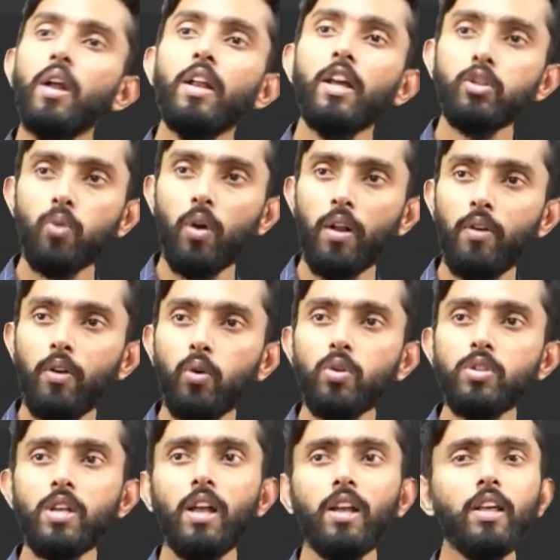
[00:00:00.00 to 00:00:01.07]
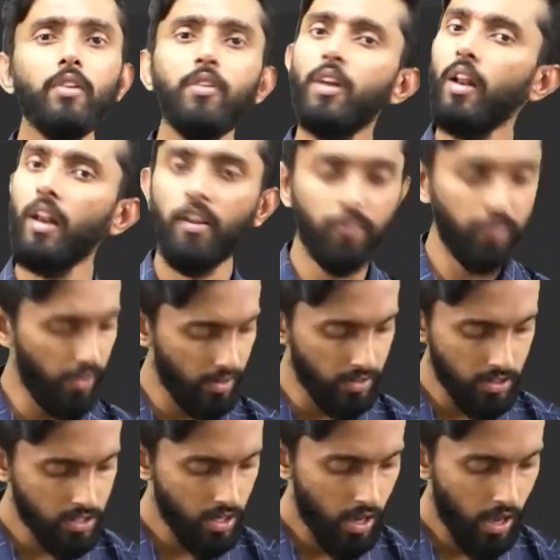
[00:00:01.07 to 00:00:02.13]
Next, what I will do is, I will give it a
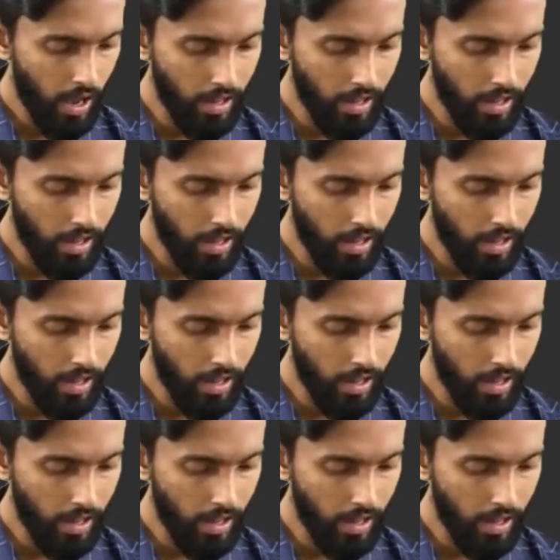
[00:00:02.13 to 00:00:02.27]
reference.